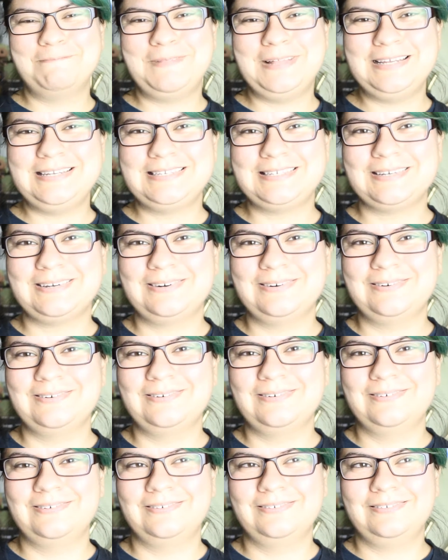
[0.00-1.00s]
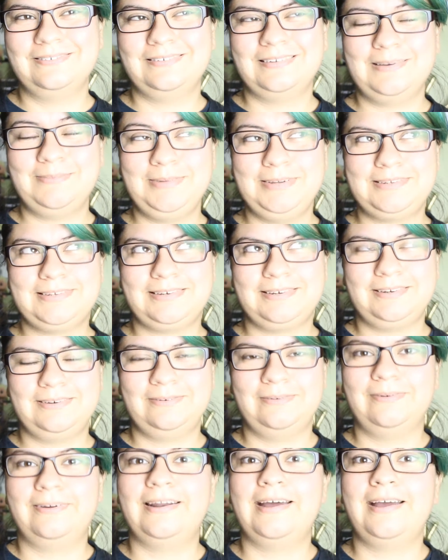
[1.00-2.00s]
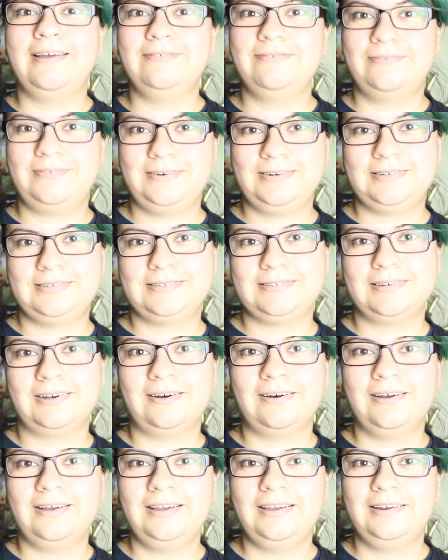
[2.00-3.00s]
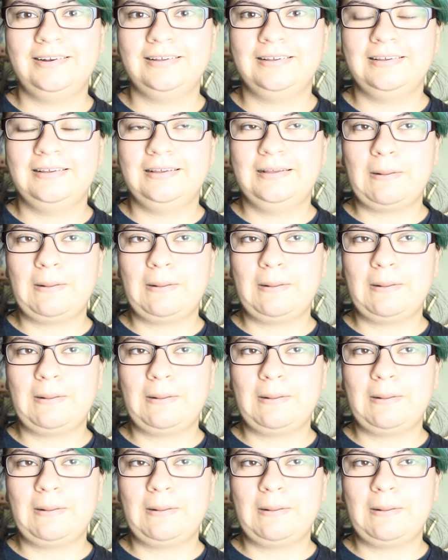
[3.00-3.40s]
And so, let me tell you, when I first saw it,